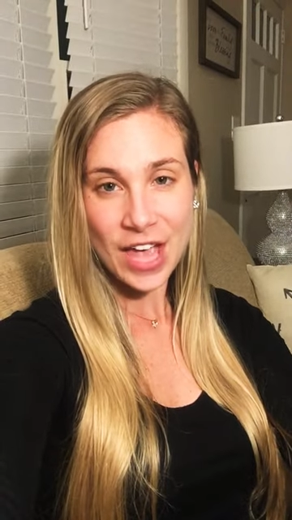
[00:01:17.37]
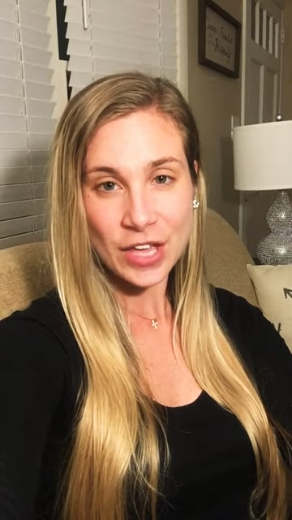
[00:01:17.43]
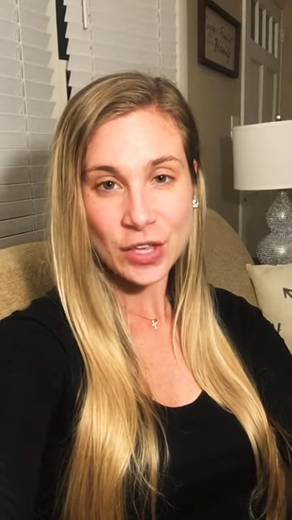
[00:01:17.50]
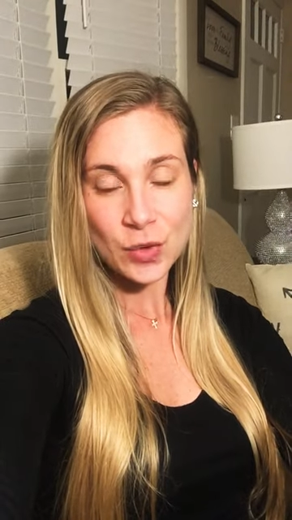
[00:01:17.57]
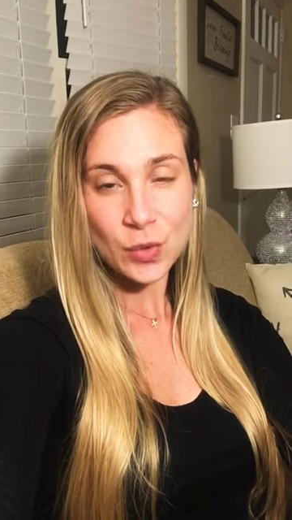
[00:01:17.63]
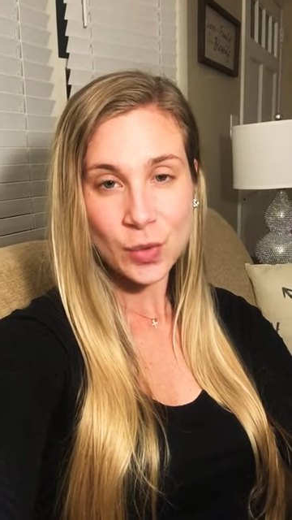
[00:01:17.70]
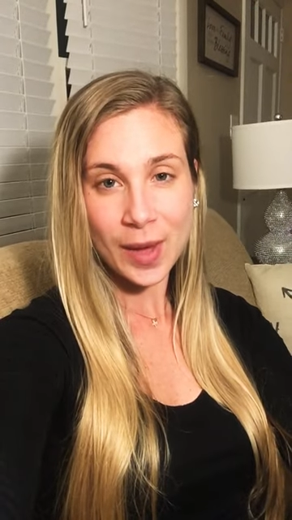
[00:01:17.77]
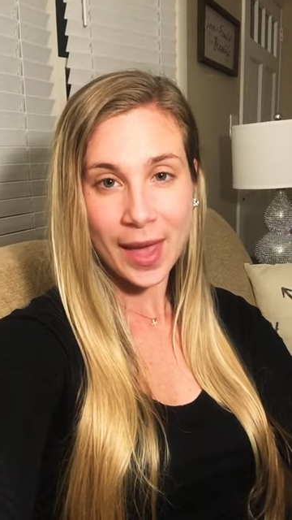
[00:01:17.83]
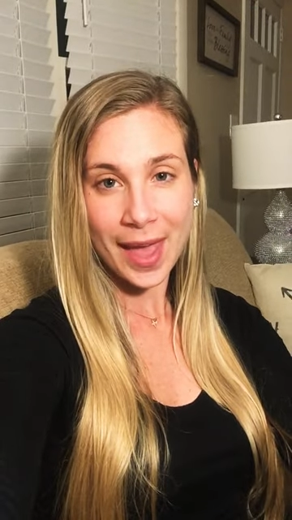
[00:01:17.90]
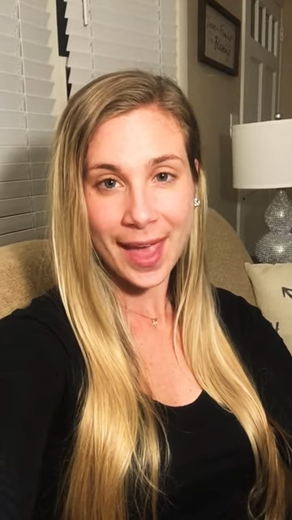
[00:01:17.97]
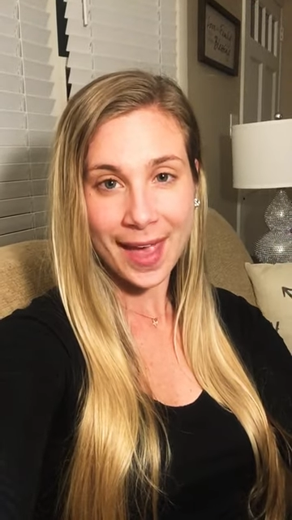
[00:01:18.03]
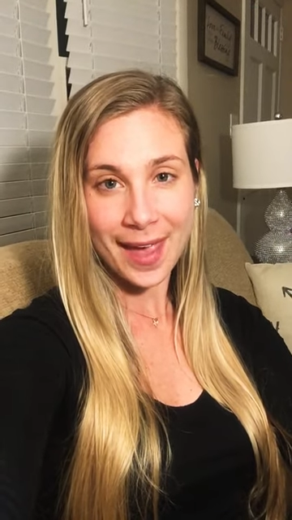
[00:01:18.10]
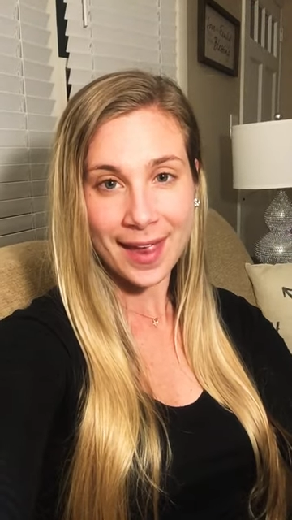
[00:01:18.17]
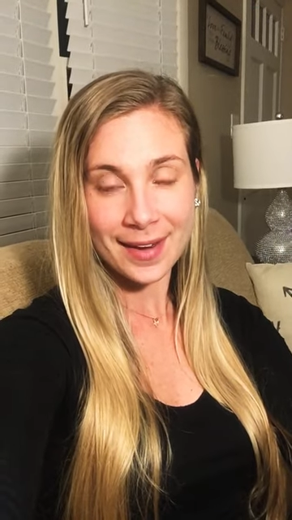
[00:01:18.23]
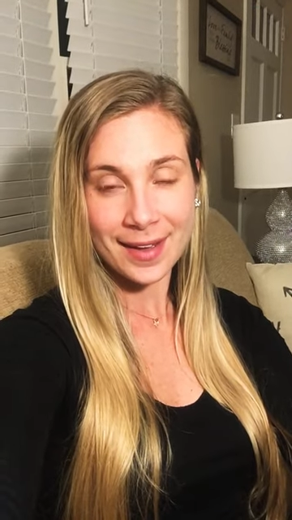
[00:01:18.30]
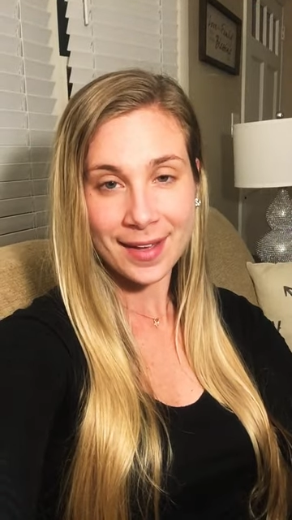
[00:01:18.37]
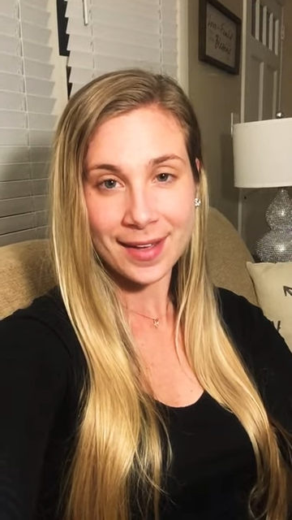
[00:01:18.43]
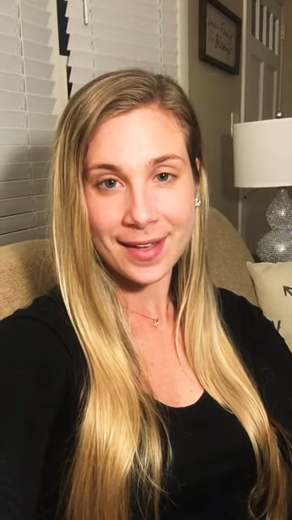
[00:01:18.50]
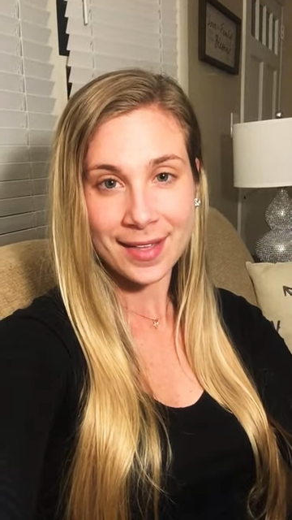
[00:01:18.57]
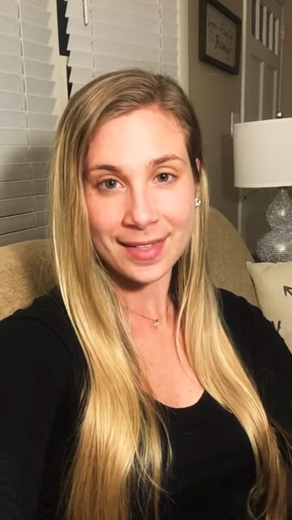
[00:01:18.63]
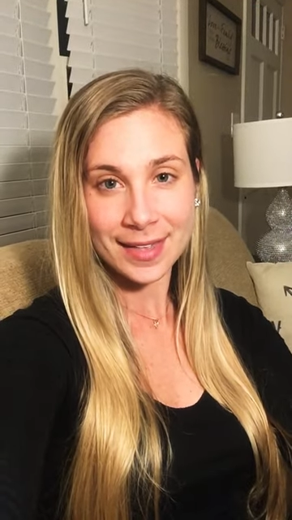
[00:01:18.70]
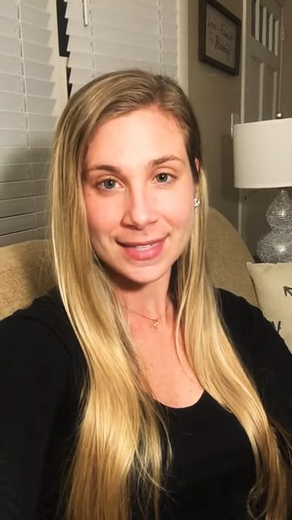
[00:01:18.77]
You can,
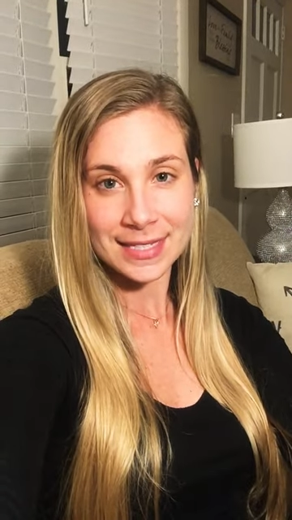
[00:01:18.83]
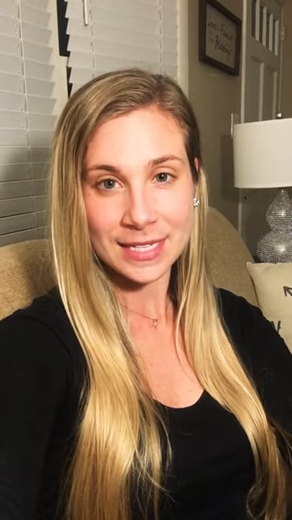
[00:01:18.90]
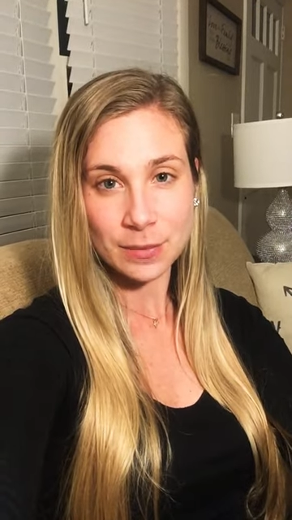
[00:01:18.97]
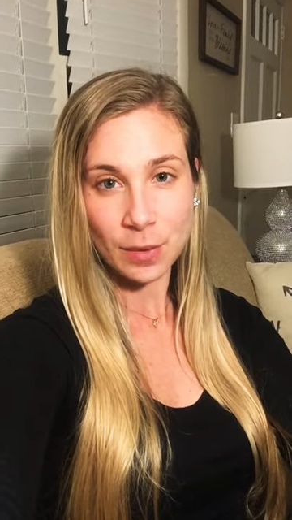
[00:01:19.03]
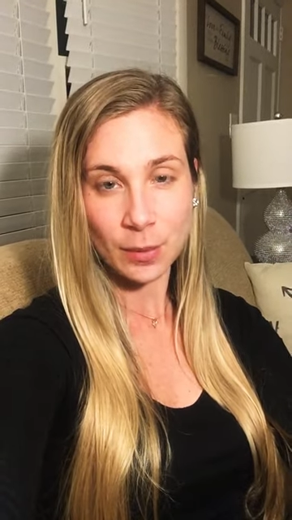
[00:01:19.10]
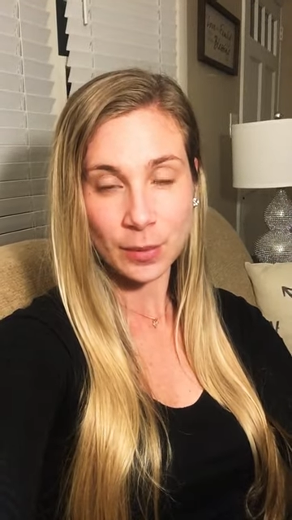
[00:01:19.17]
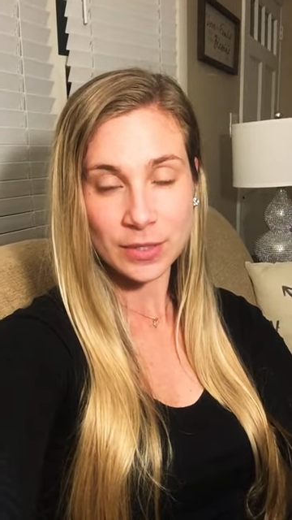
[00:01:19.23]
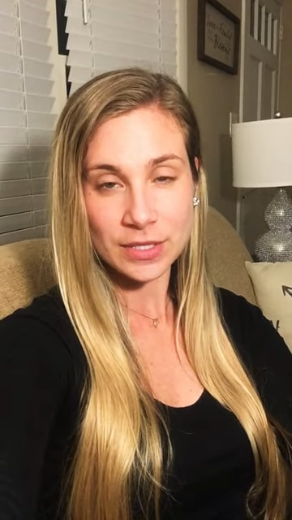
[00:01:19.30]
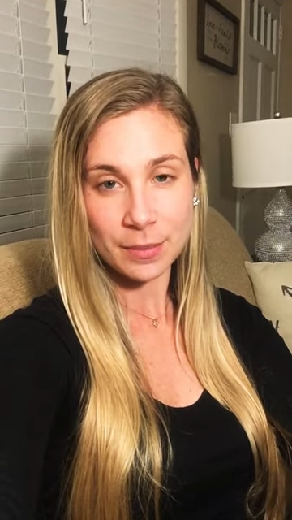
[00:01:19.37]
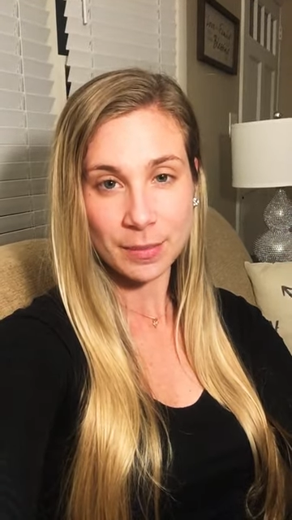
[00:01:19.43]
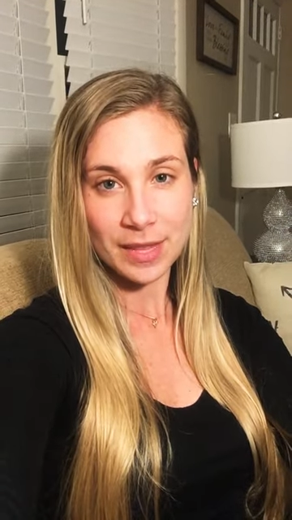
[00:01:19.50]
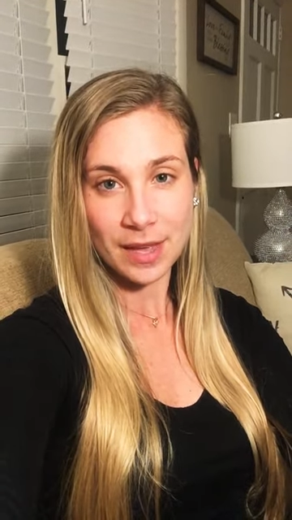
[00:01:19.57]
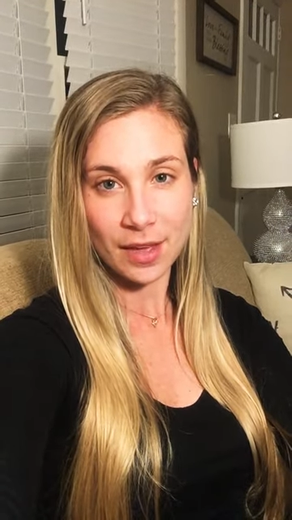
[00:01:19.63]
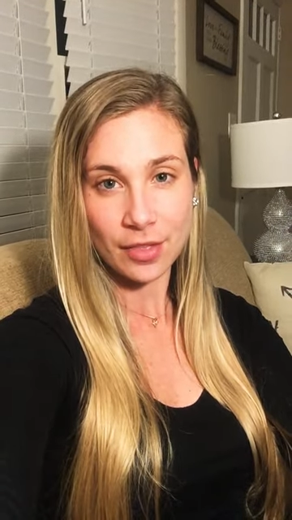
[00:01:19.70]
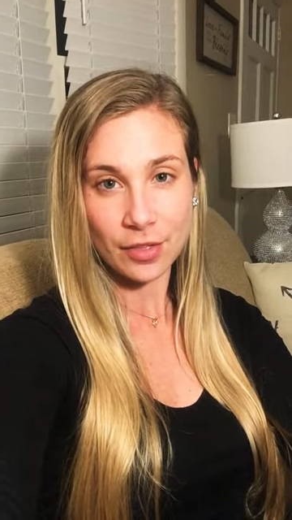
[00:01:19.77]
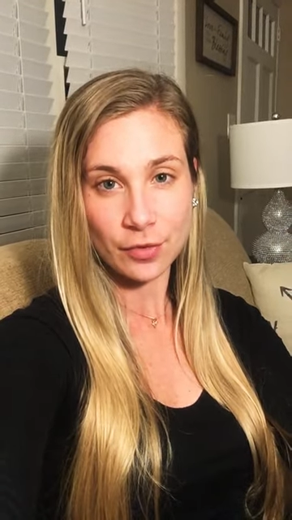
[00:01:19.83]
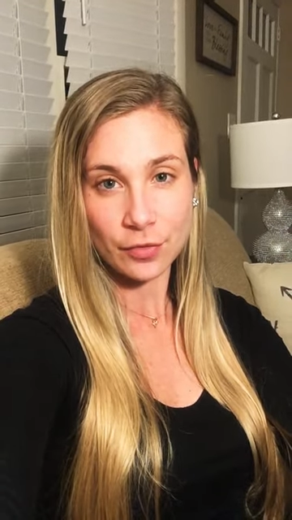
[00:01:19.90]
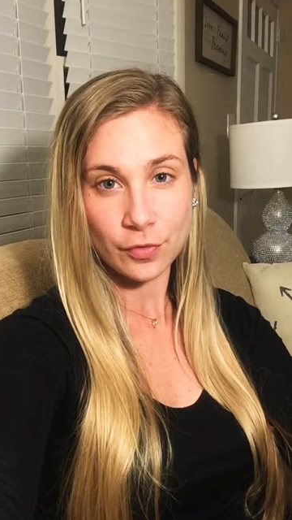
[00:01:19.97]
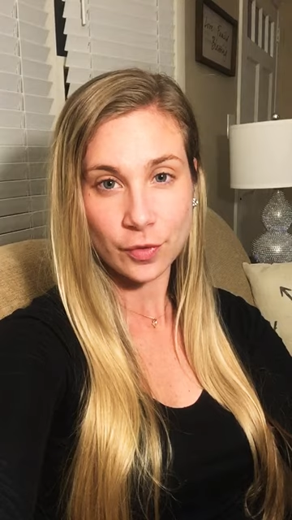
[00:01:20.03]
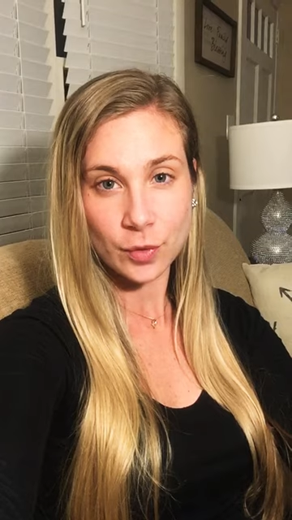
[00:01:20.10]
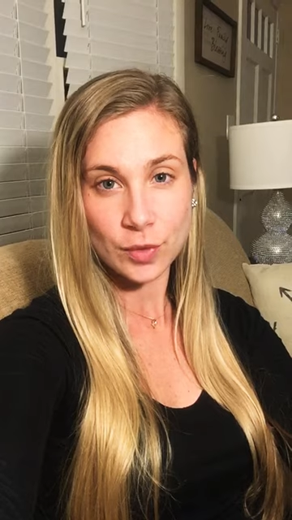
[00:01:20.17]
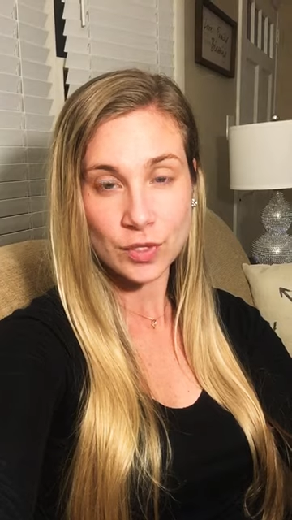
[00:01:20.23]
let's see, what were some of the other
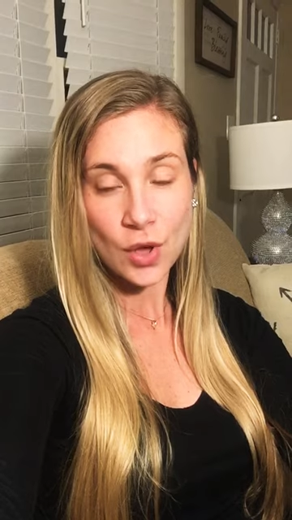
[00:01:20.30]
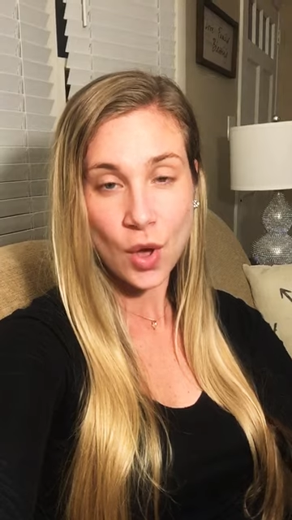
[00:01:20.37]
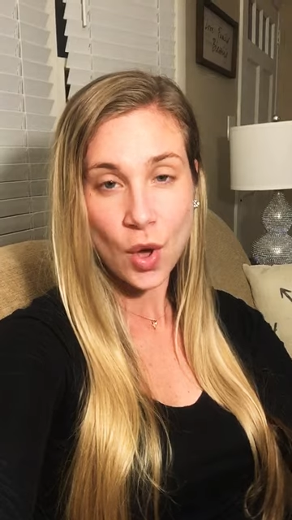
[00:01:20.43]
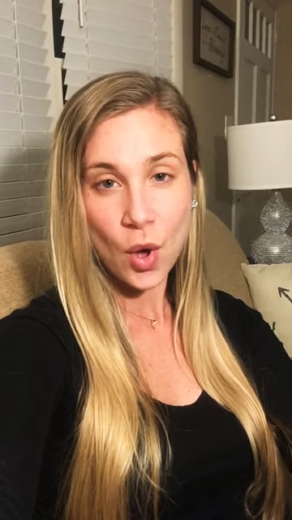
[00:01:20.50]
foods?